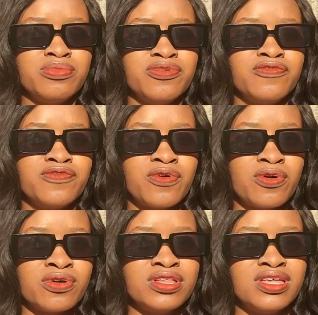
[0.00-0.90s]

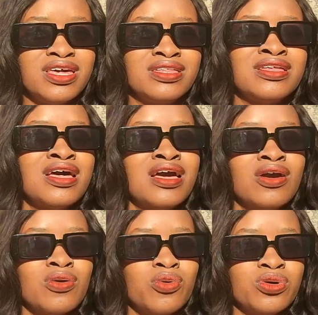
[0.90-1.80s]
before then
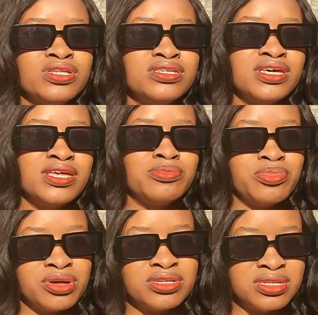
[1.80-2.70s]
going there in
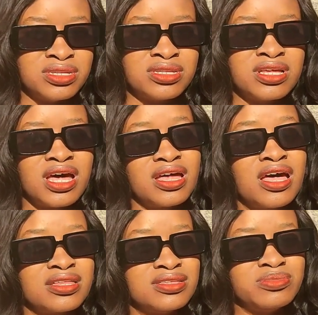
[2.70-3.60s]
person
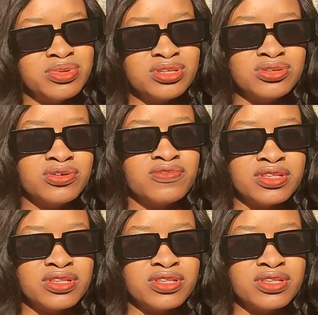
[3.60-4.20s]
at the Ministry of